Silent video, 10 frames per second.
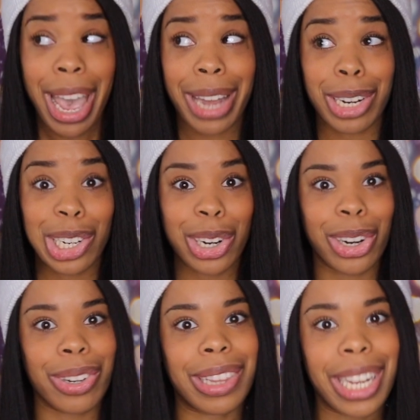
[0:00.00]
and in
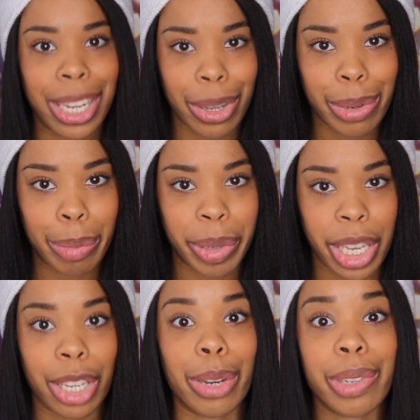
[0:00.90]
turn leading you to
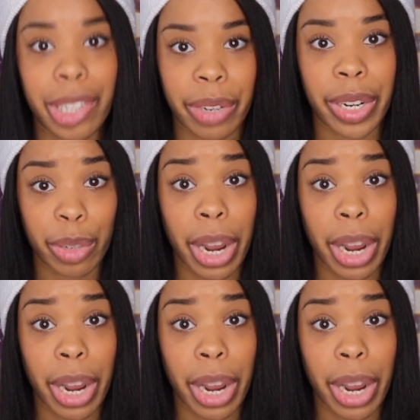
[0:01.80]
booking your series